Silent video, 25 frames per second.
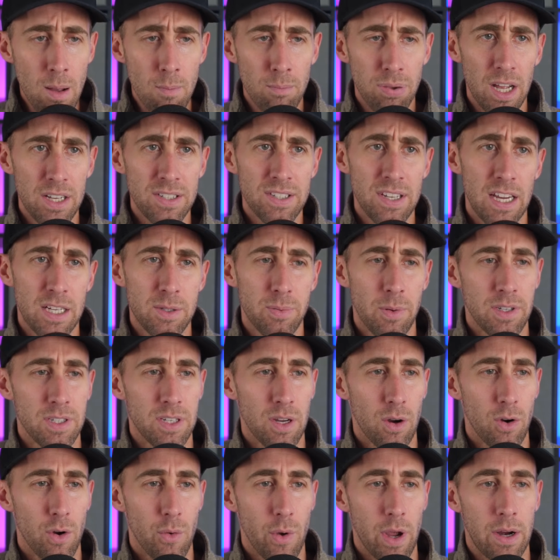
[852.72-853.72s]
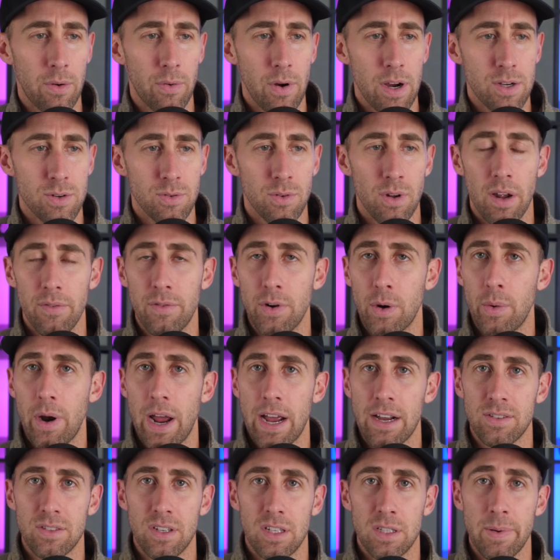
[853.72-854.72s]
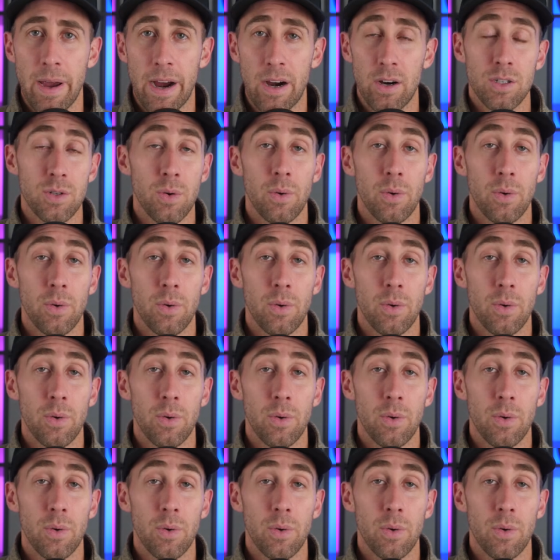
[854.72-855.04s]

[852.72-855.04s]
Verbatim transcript: Plus X plus zero to a creature who have turn where X its power.